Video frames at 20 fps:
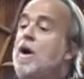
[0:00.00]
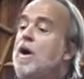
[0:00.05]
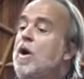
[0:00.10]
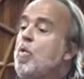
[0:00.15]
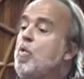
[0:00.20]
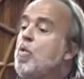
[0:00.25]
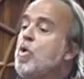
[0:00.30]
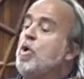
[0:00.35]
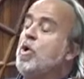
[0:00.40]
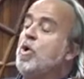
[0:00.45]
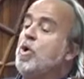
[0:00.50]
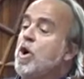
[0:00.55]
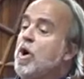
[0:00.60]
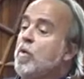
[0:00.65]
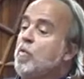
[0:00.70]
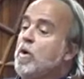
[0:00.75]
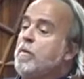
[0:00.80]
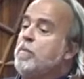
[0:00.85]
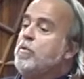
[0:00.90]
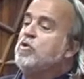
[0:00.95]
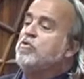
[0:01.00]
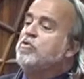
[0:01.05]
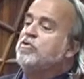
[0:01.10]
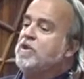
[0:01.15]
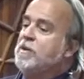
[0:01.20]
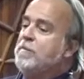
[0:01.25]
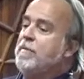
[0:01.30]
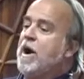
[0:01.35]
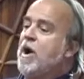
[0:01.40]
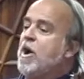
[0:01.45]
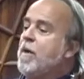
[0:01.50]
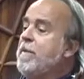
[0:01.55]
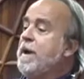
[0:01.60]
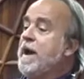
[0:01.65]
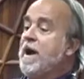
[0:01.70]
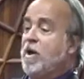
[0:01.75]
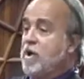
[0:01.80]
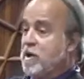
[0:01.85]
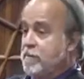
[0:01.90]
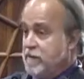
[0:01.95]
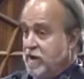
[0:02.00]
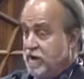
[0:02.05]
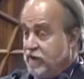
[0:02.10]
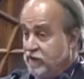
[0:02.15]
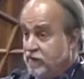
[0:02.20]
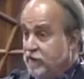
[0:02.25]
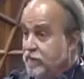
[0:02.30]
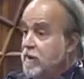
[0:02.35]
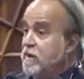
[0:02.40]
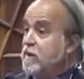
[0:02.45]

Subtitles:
A word on what purchasing power parity means.